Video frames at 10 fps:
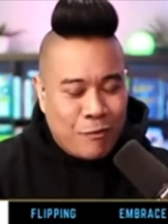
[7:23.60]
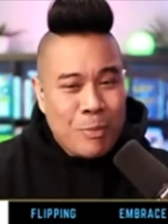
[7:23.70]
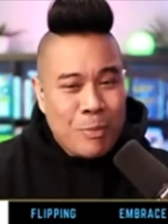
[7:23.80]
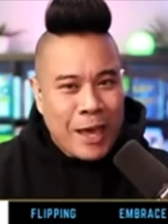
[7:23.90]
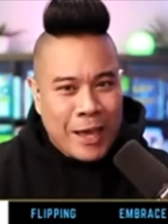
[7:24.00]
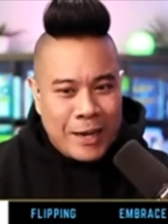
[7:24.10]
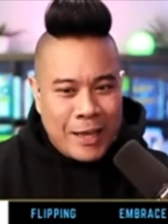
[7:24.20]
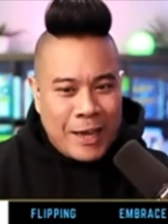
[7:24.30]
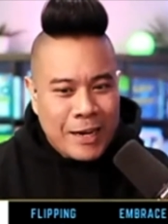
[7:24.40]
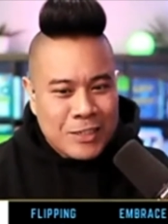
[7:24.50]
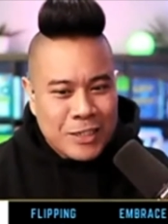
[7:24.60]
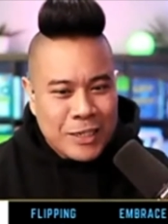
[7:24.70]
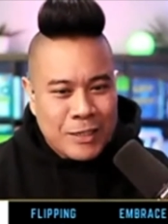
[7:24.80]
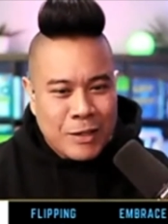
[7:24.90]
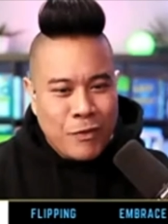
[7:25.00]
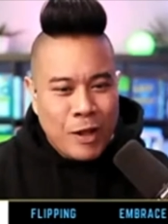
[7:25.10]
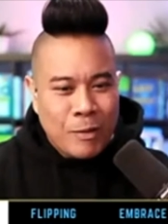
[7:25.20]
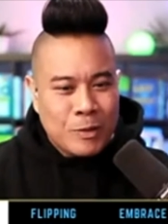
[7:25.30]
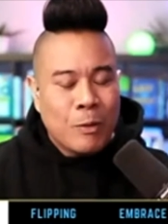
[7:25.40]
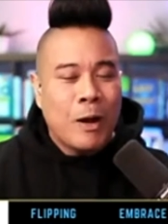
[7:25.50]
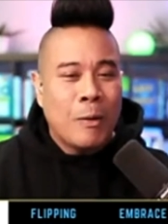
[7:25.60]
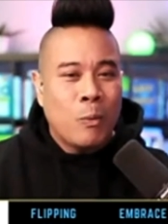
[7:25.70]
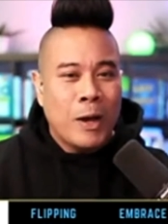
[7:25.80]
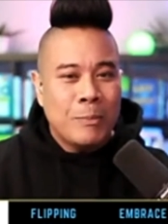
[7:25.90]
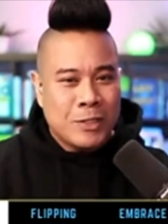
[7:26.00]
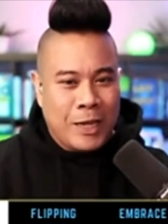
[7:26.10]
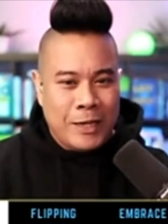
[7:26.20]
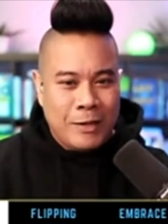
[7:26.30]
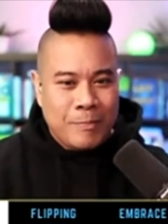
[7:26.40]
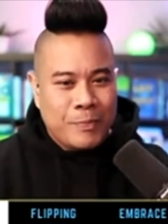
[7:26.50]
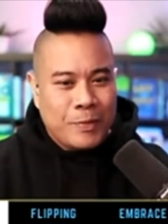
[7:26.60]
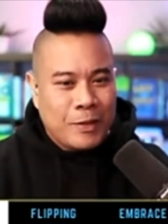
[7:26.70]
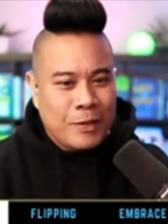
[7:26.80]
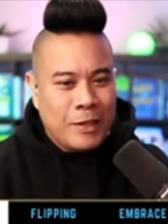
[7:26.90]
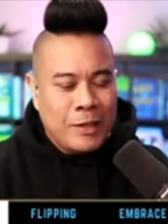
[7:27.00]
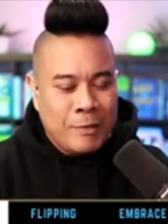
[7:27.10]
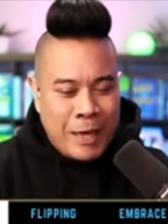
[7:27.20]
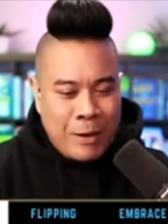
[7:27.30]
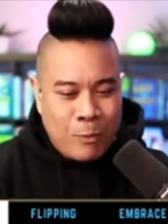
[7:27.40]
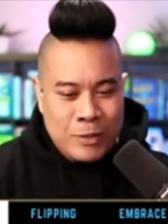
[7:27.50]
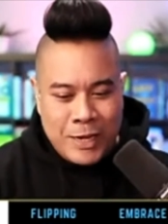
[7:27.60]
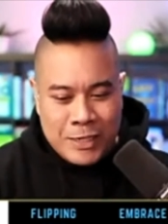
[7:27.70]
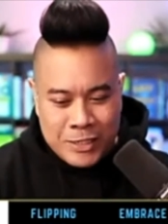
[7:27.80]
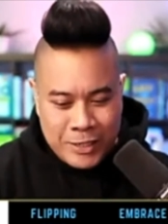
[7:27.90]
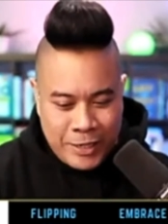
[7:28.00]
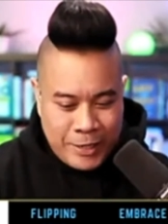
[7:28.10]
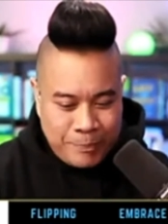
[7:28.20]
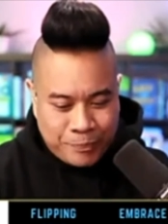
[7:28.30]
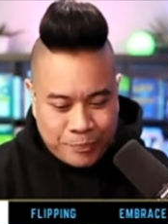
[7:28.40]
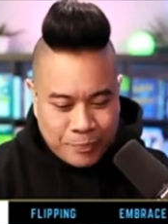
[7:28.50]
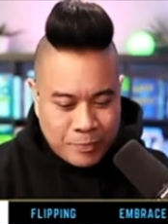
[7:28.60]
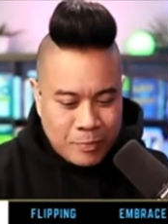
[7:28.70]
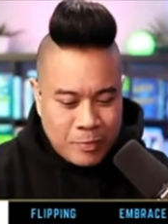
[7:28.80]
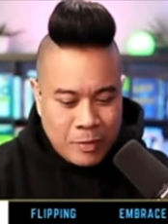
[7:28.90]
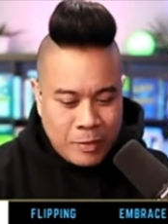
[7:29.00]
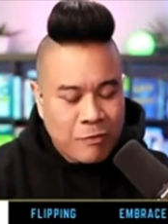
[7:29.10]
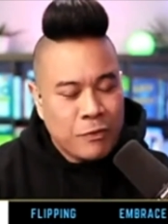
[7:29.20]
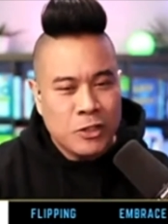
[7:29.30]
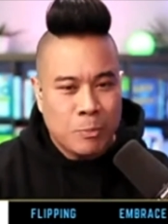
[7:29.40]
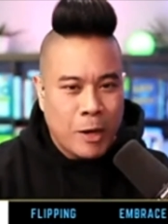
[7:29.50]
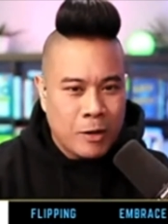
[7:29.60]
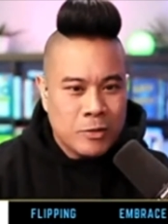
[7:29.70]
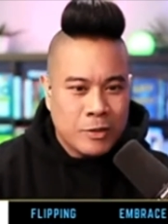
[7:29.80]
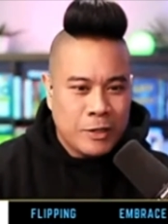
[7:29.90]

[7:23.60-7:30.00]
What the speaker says: from that, I actually developed a website, and that was actually that featured models.